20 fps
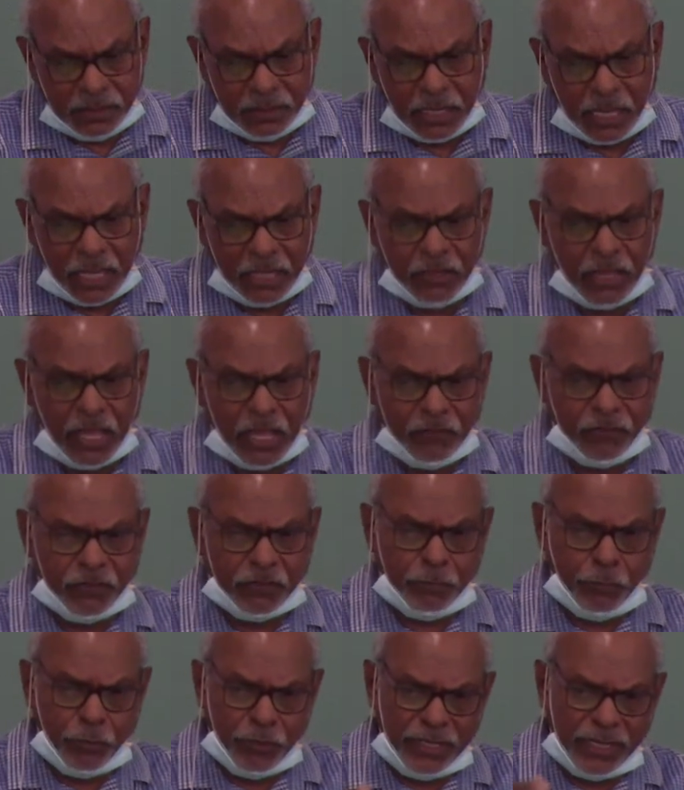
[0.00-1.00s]
if it's
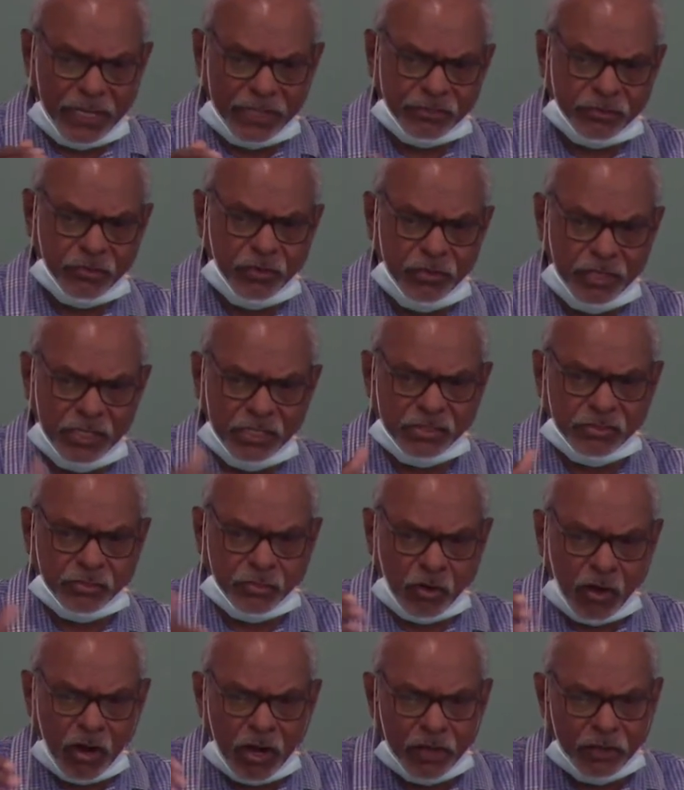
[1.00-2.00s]
putting us through these
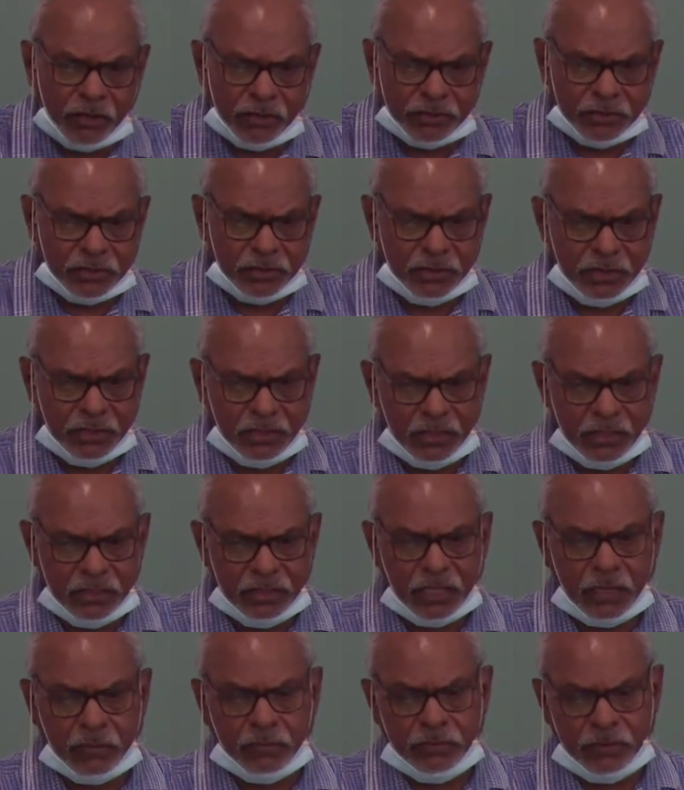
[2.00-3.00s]
trials,
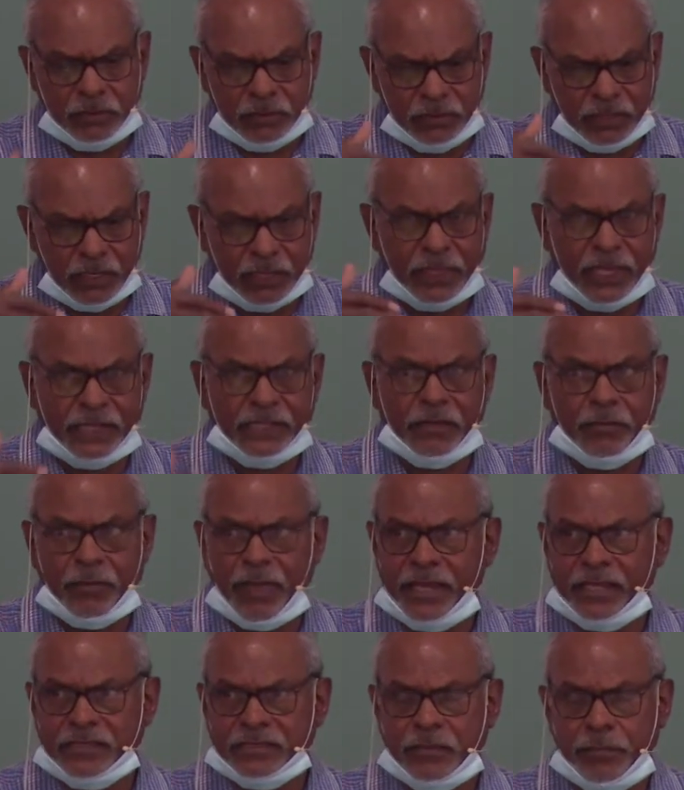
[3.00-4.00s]
that, you know, that can
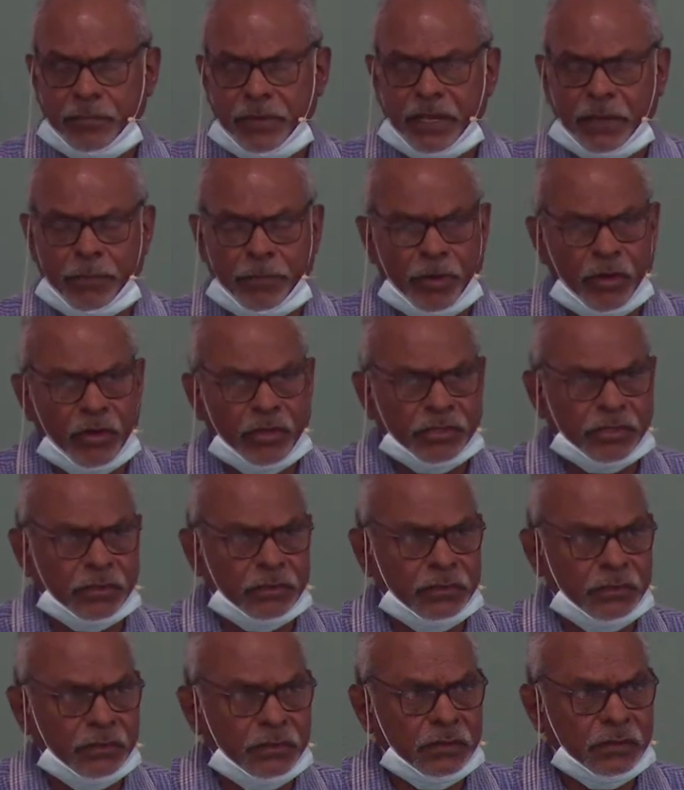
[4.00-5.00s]
make us a better person.
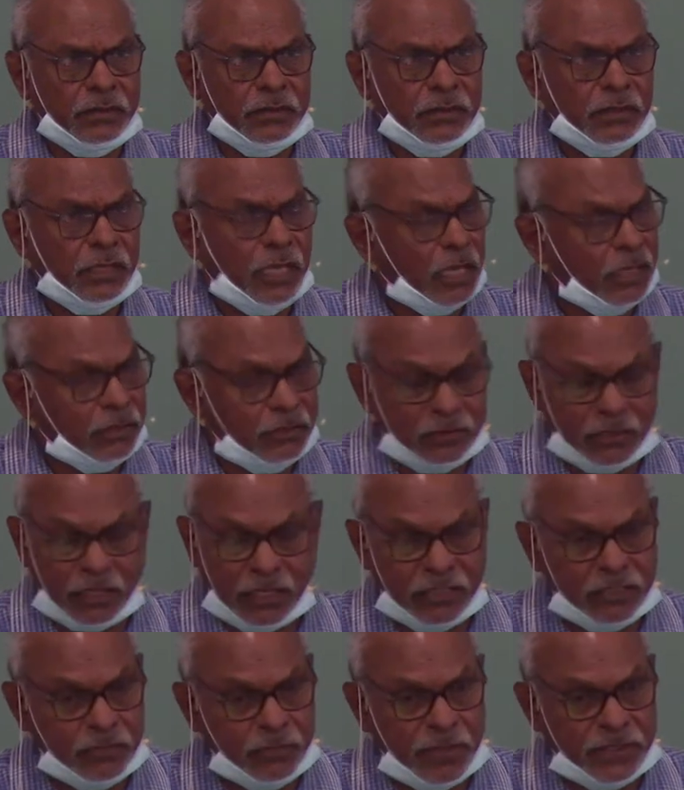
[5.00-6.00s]
And
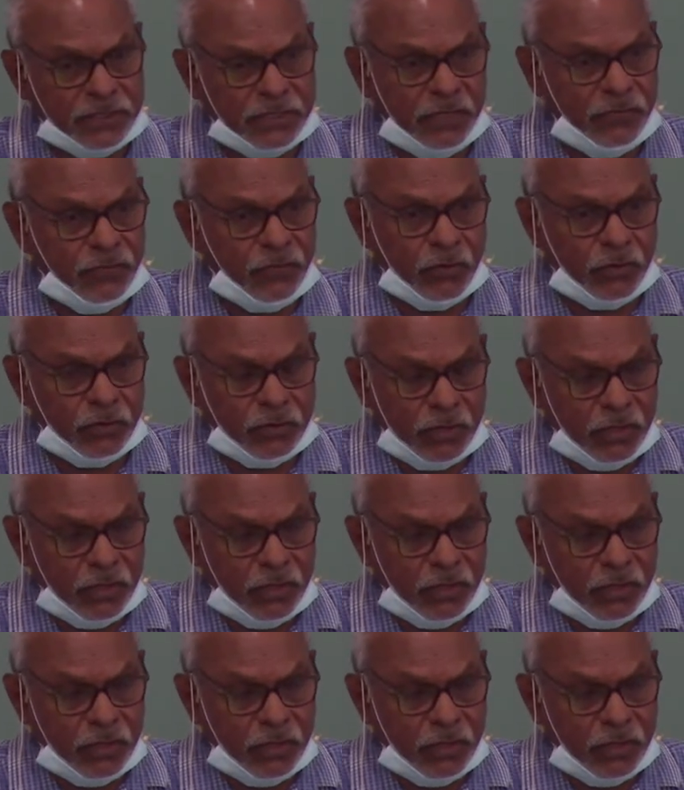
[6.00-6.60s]
especially for